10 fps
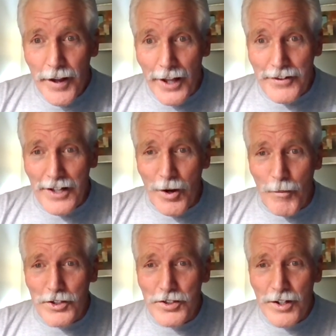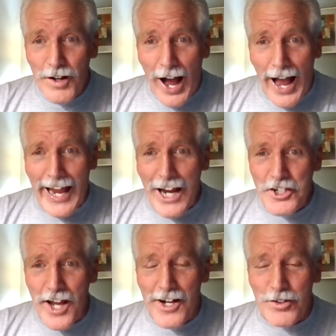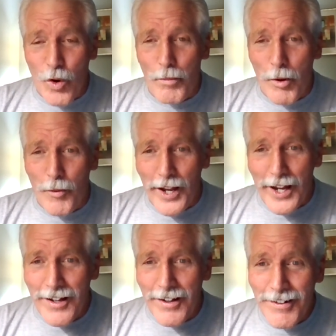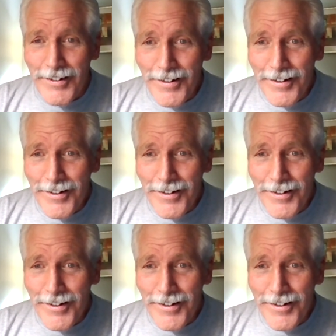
and then there was I actually had a normal ring. Yep.